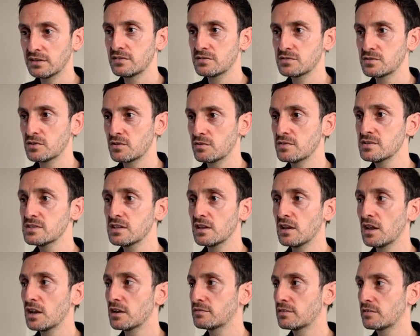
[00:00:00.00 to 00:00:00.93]
So there is a
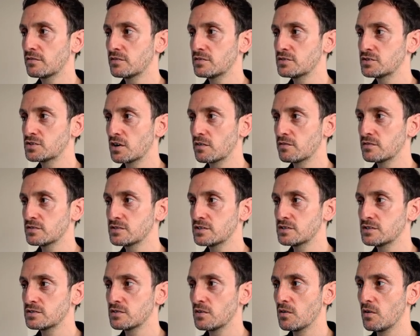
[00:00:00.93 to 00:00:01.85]
lot of different
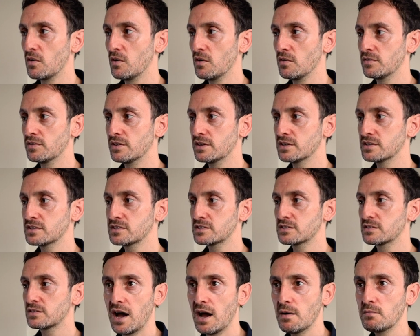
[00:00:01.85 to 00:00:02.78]
services on
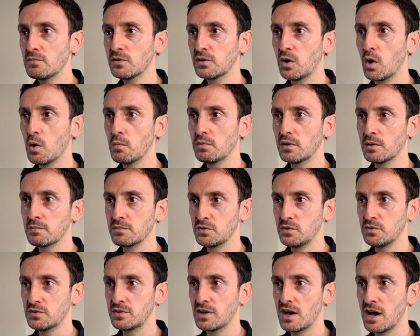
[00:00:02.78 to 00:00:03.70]
this. I'm going to open up a
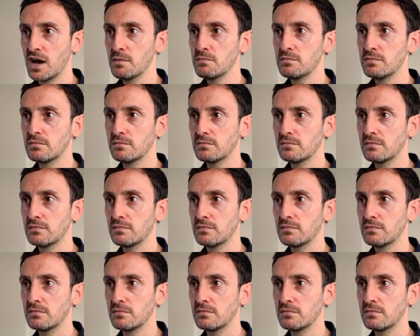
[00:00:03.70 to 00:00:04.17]
new tab.